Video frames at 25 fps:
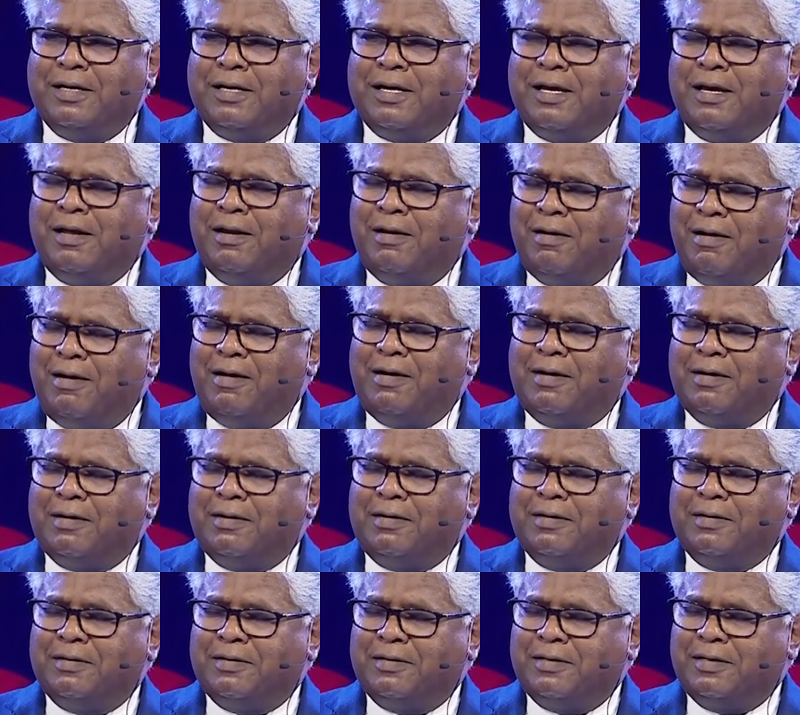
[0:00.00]
He
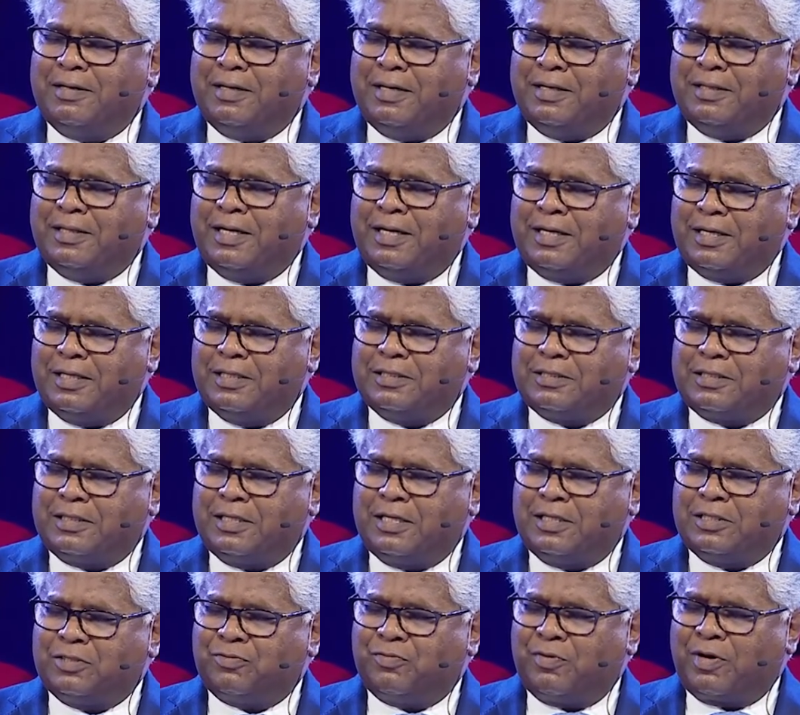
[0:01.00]
learned in that
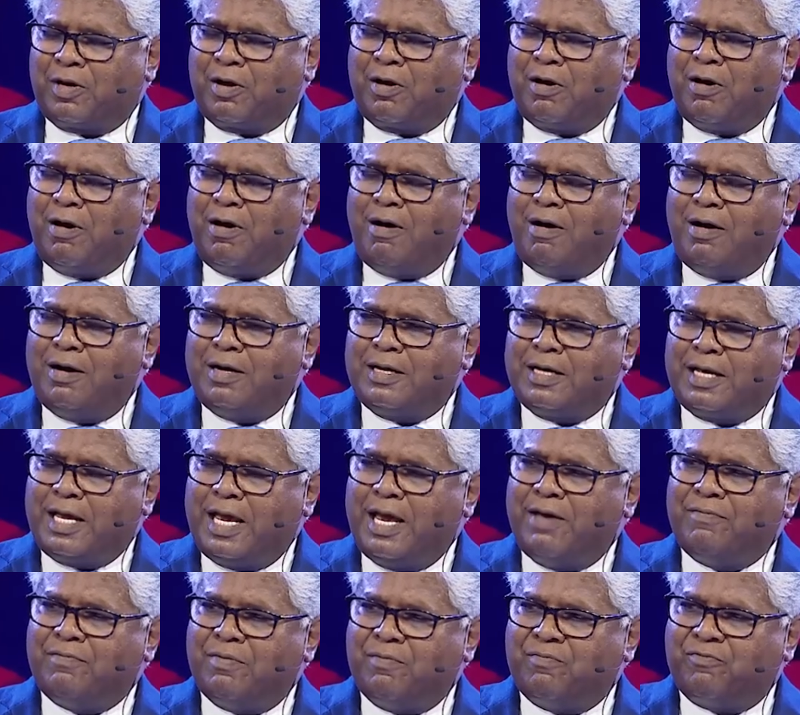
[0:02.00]
incident where God
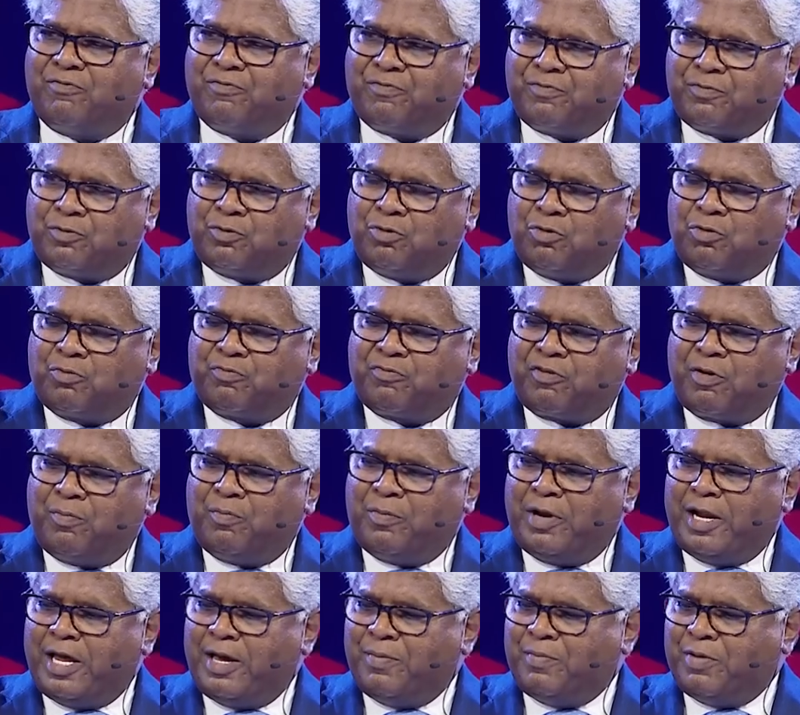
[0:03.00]
gave him, took
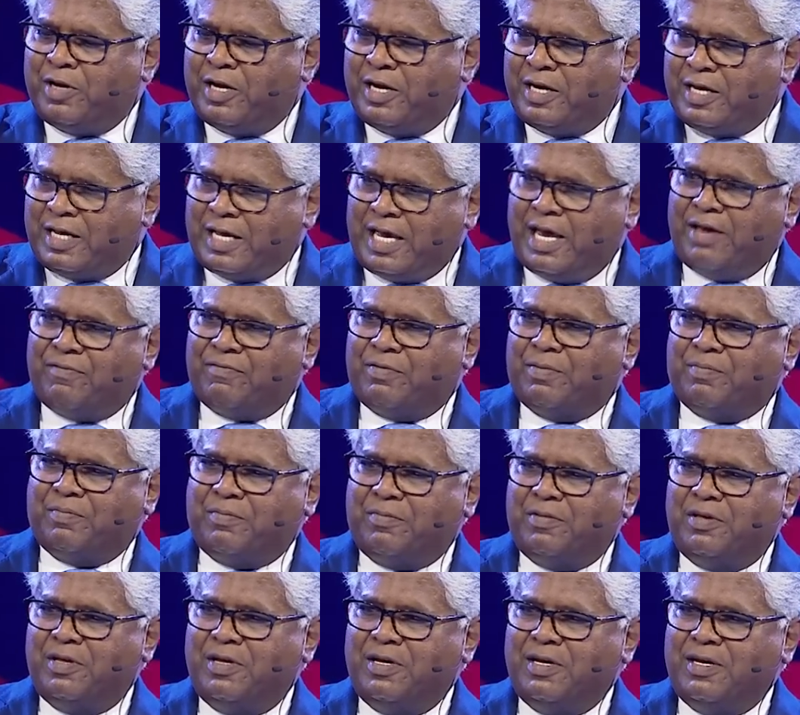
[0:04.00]
from Laban and gave him,
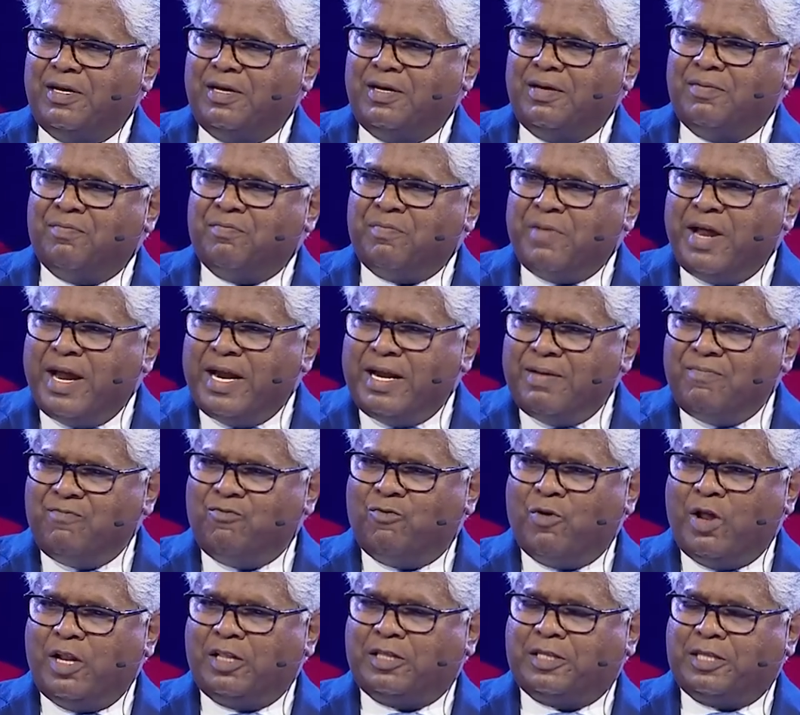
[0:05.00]
made him
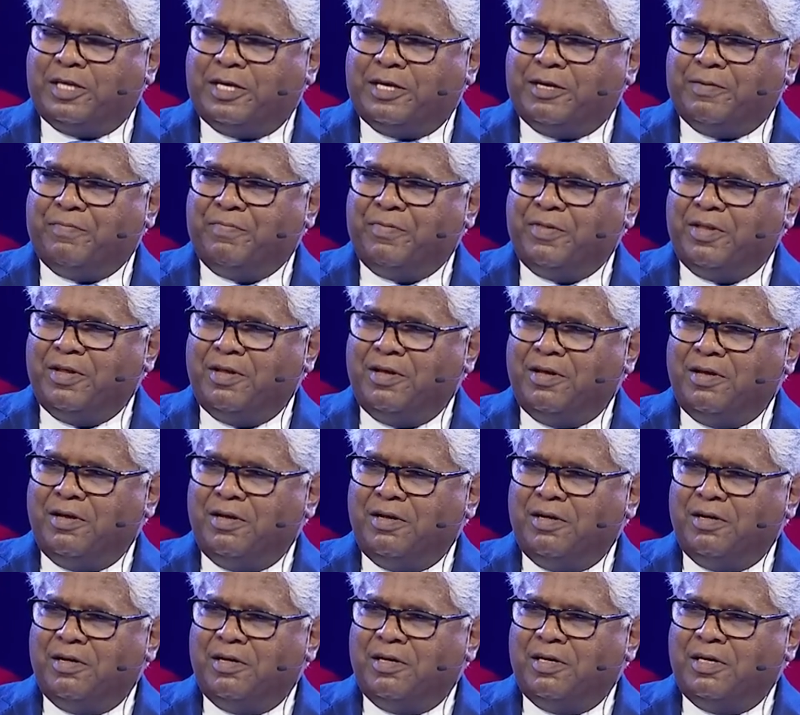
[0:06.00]
wealthy.
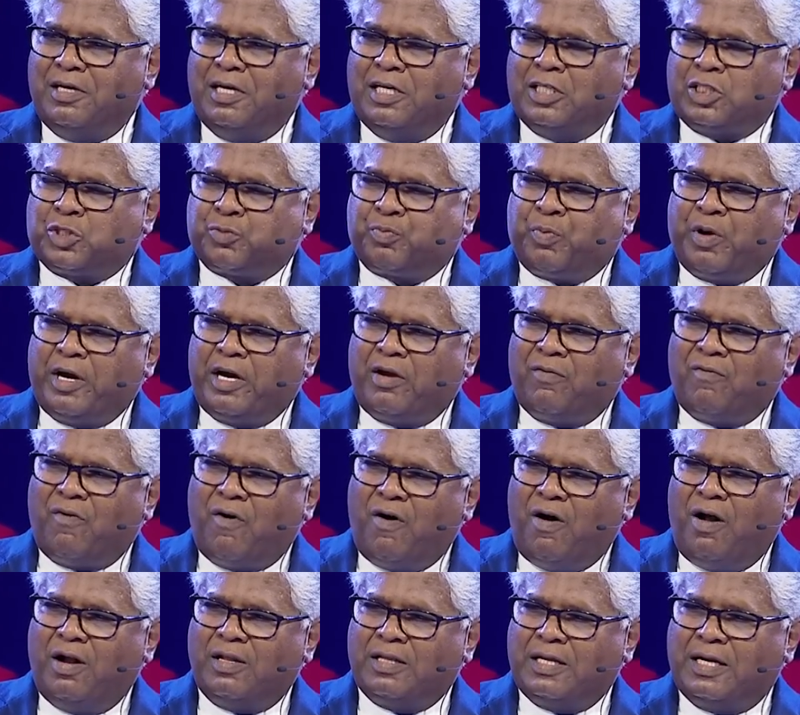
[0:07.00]
In spite of
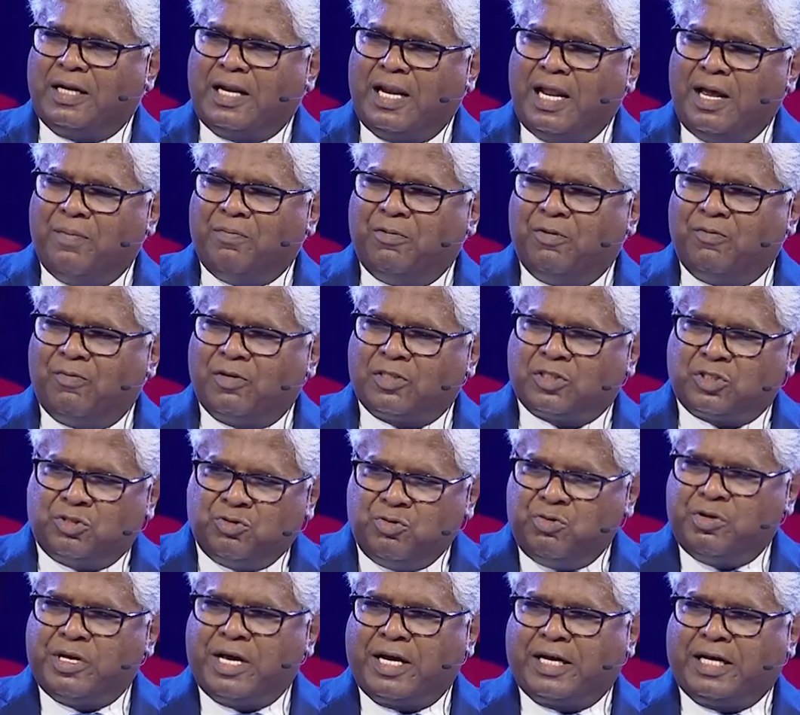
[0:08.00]
all that Laban was
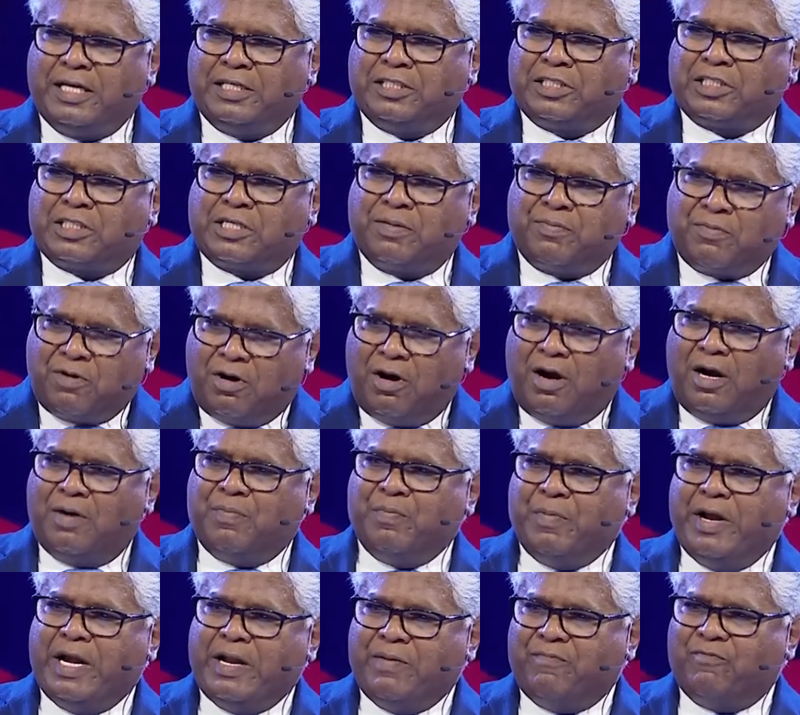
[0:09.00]
doing against him,
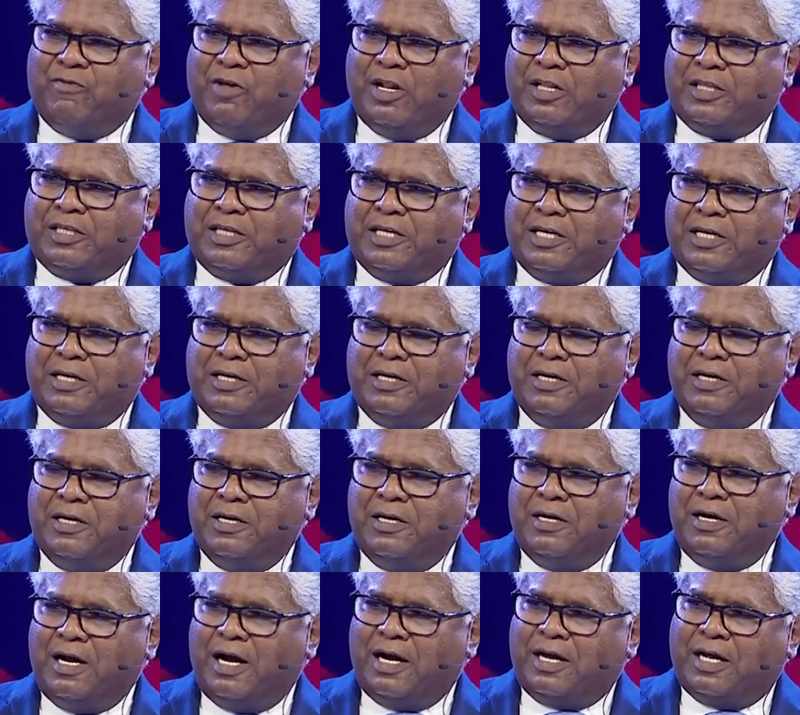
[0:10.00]
God made him wealthy.
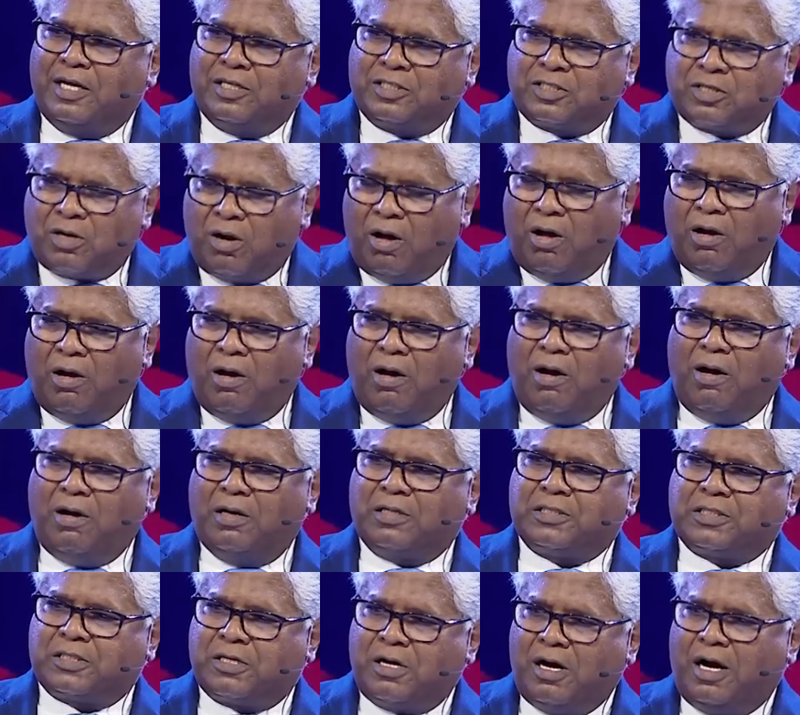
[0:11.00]
Against all
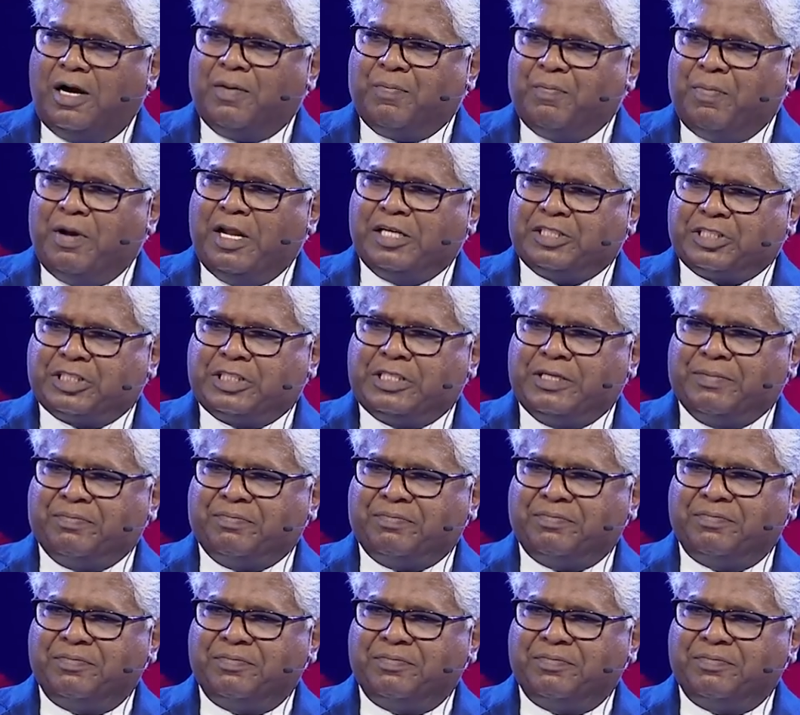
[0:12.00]
odds, God blessed him.